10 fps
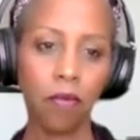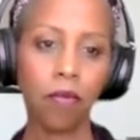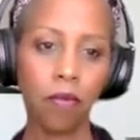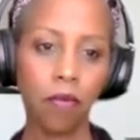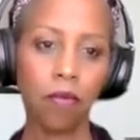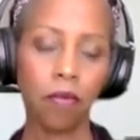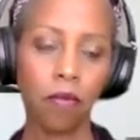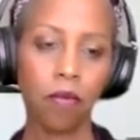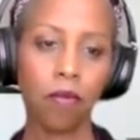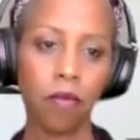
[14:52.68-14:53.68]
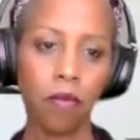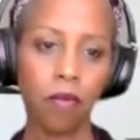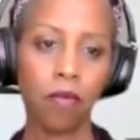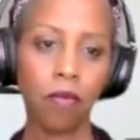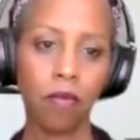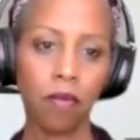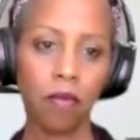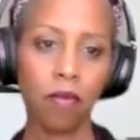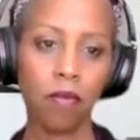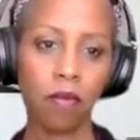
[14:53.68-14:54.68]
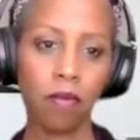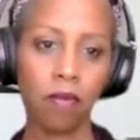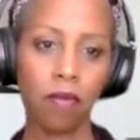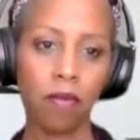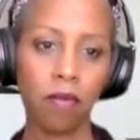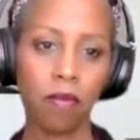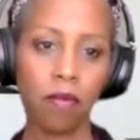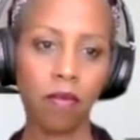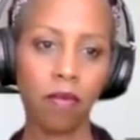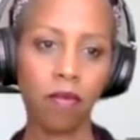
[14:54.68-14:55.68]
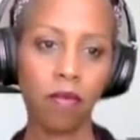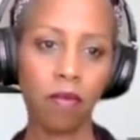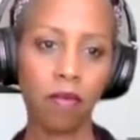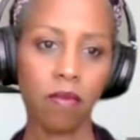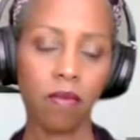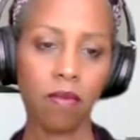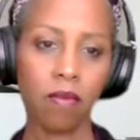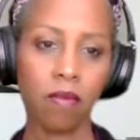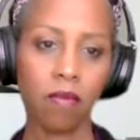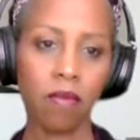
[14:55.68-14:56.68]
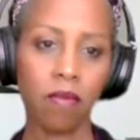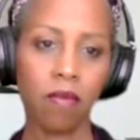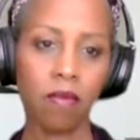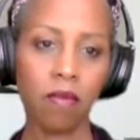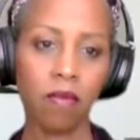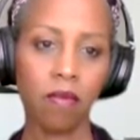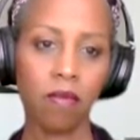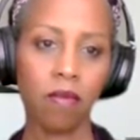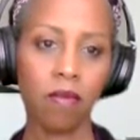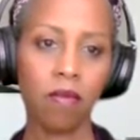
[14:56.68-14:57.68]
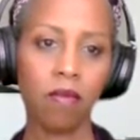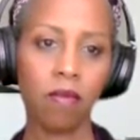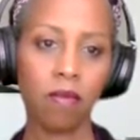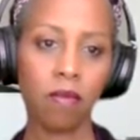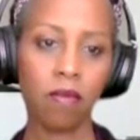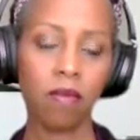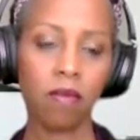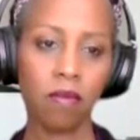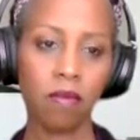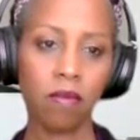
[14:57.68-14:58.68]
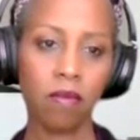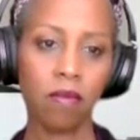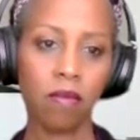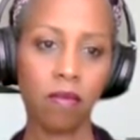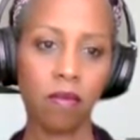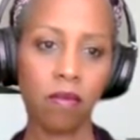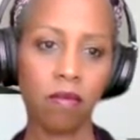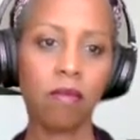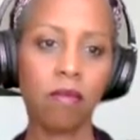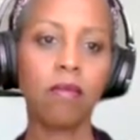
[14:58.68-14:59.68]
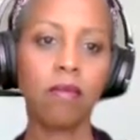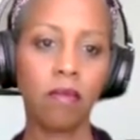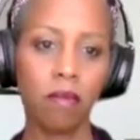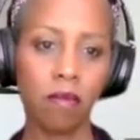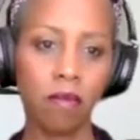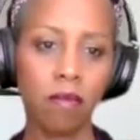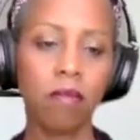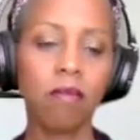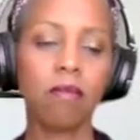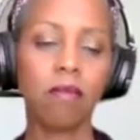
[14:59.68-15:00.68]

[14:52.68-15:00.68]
(not speaking)